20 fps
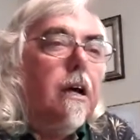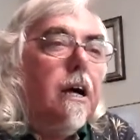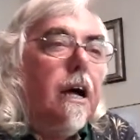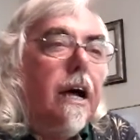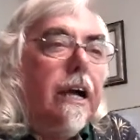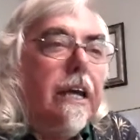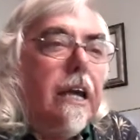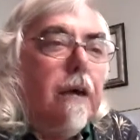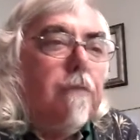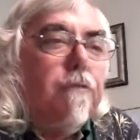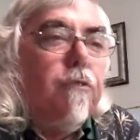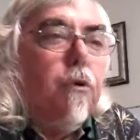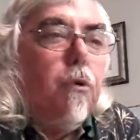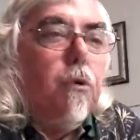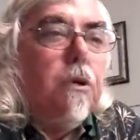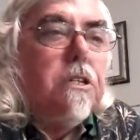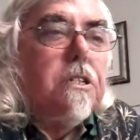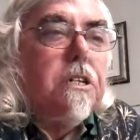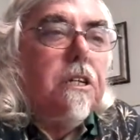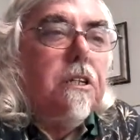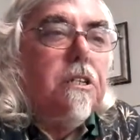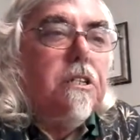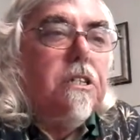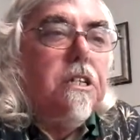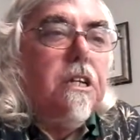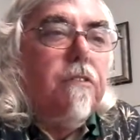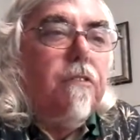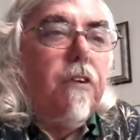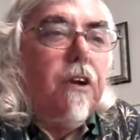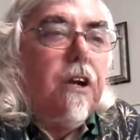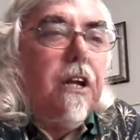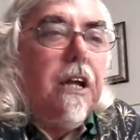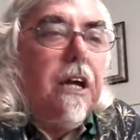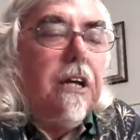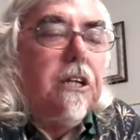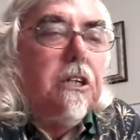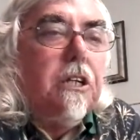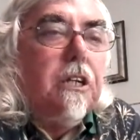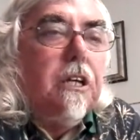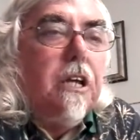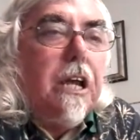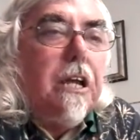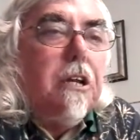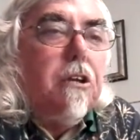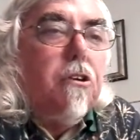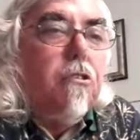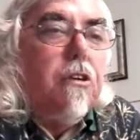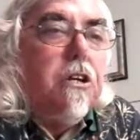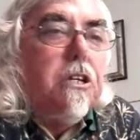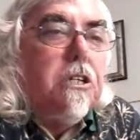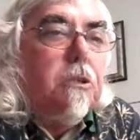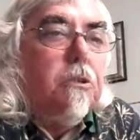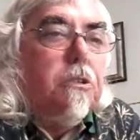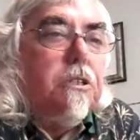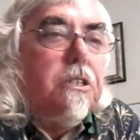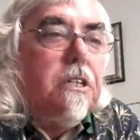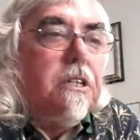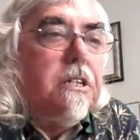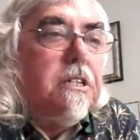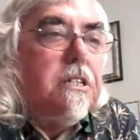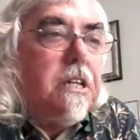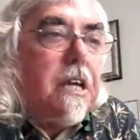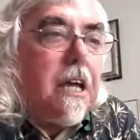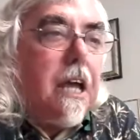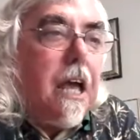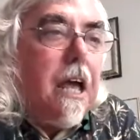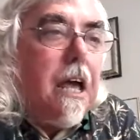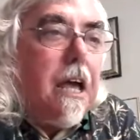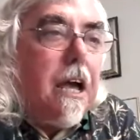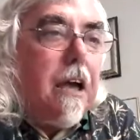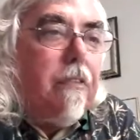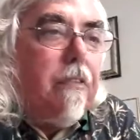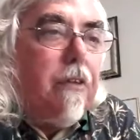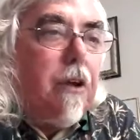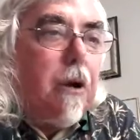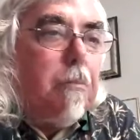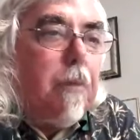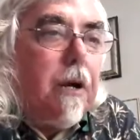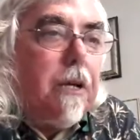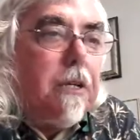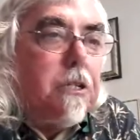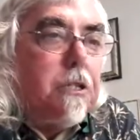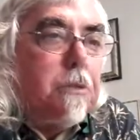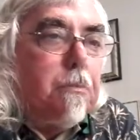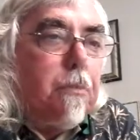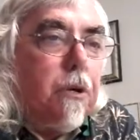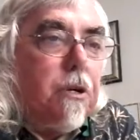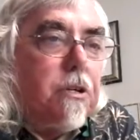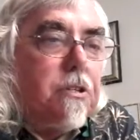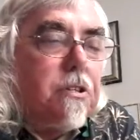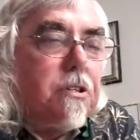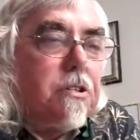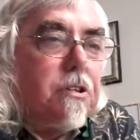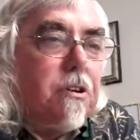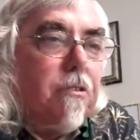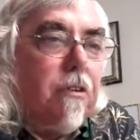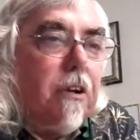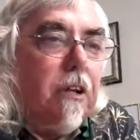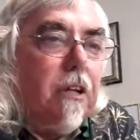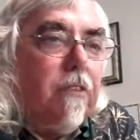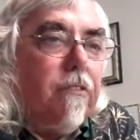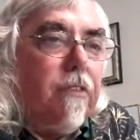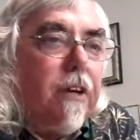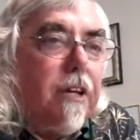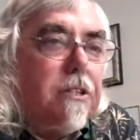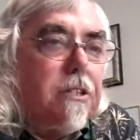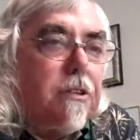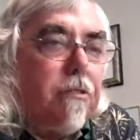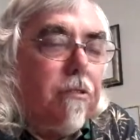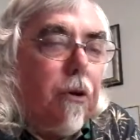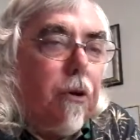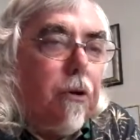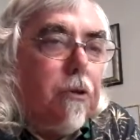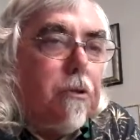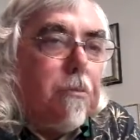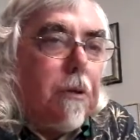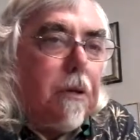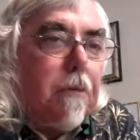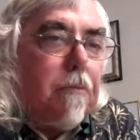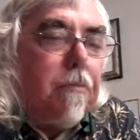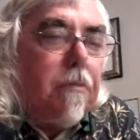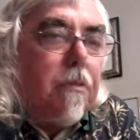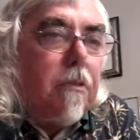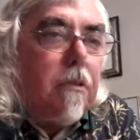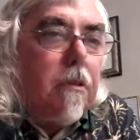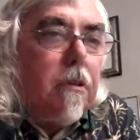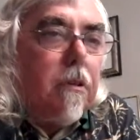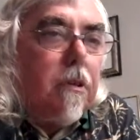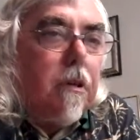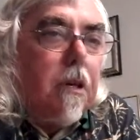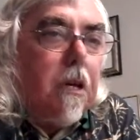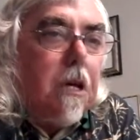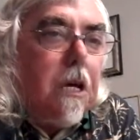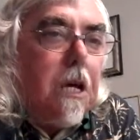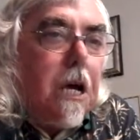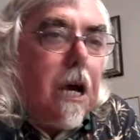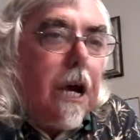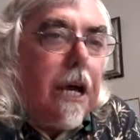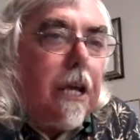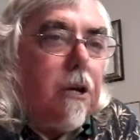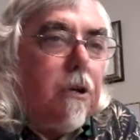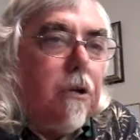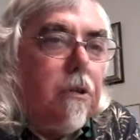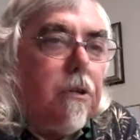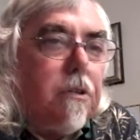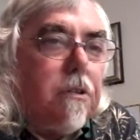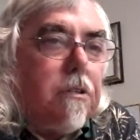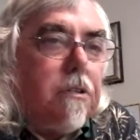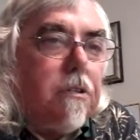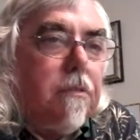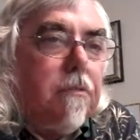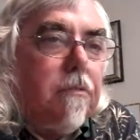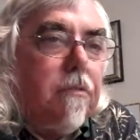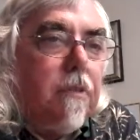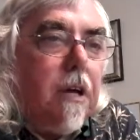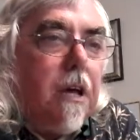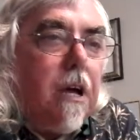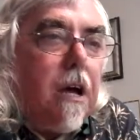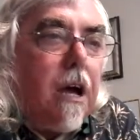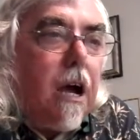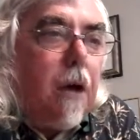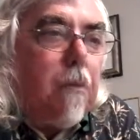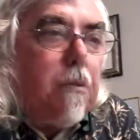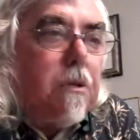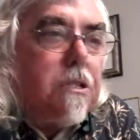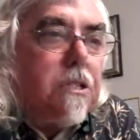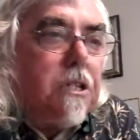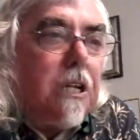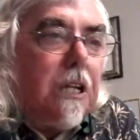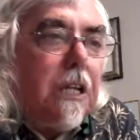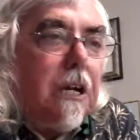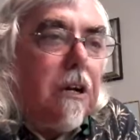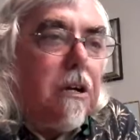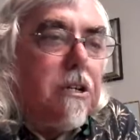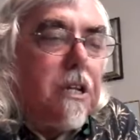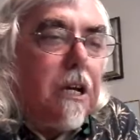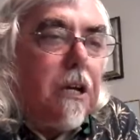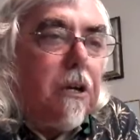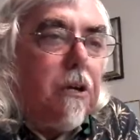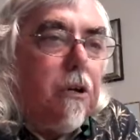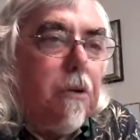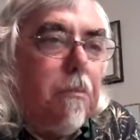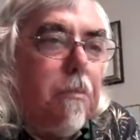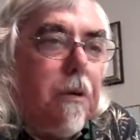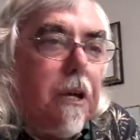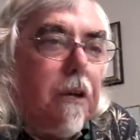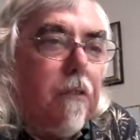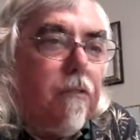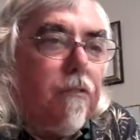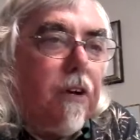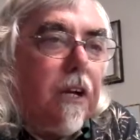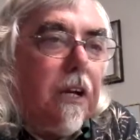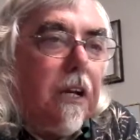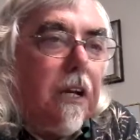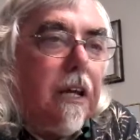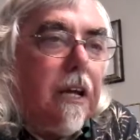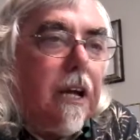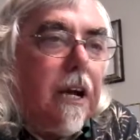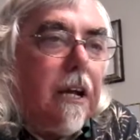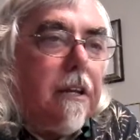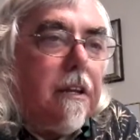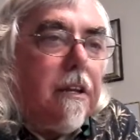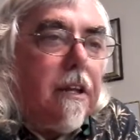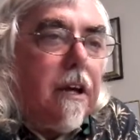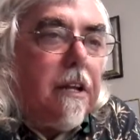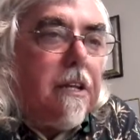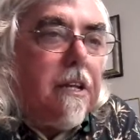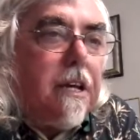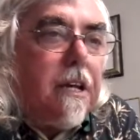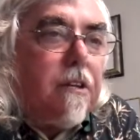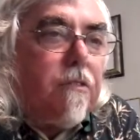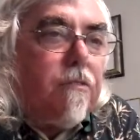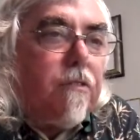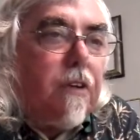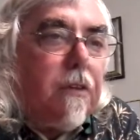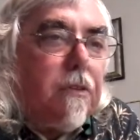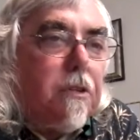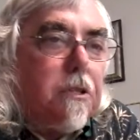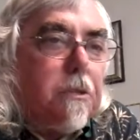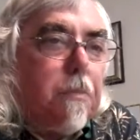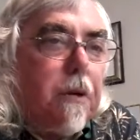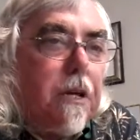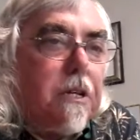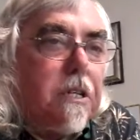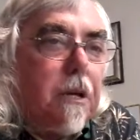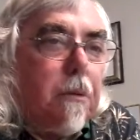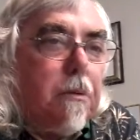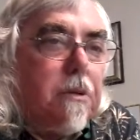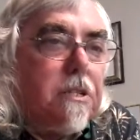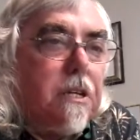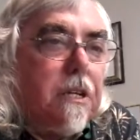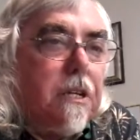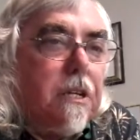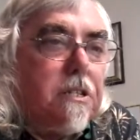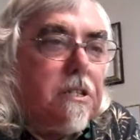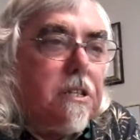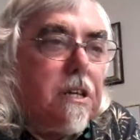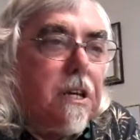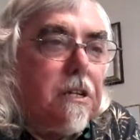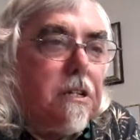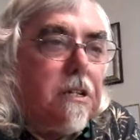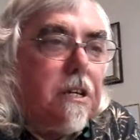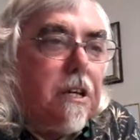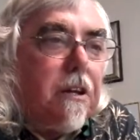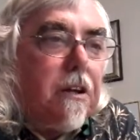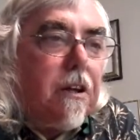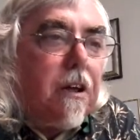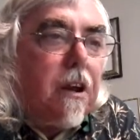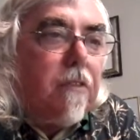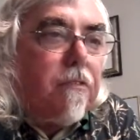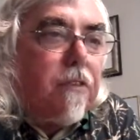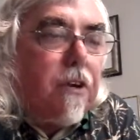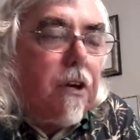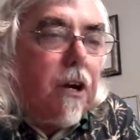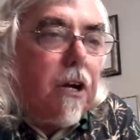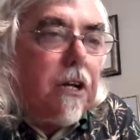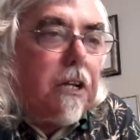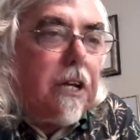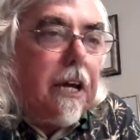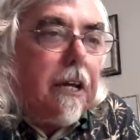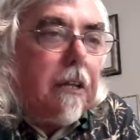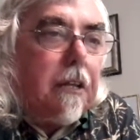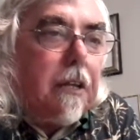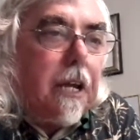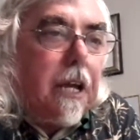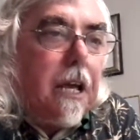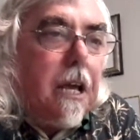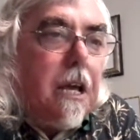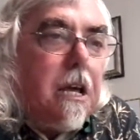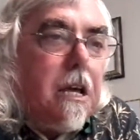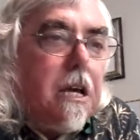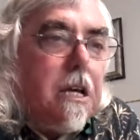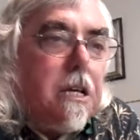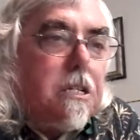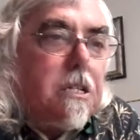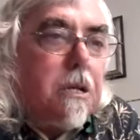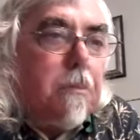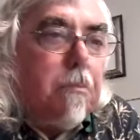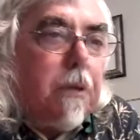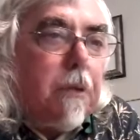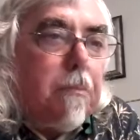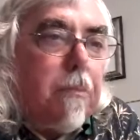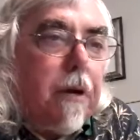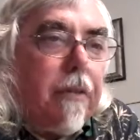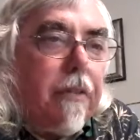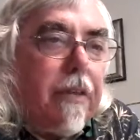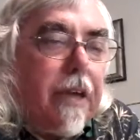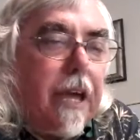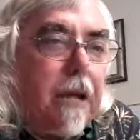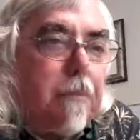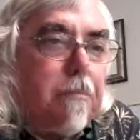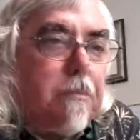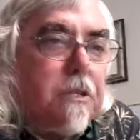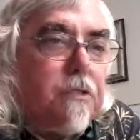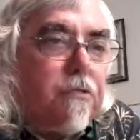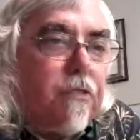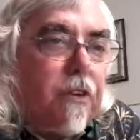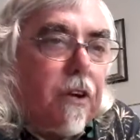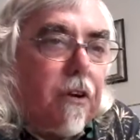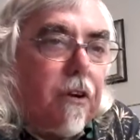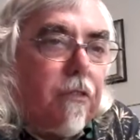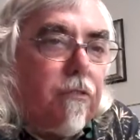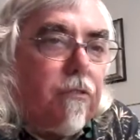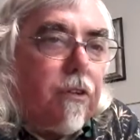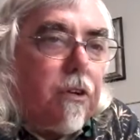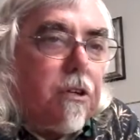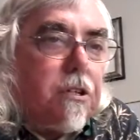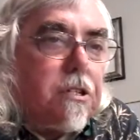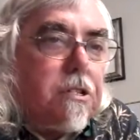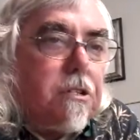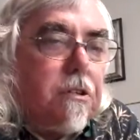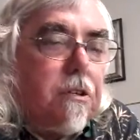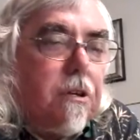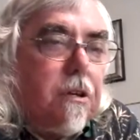I kept focusing to see if I could actually increase lucidity and thereby disperse the surreal events around me. I couldn't. I was as clear as I could be, and finally I identified the space I was in as the interior of an art gallery, simply by the atmosphere at first.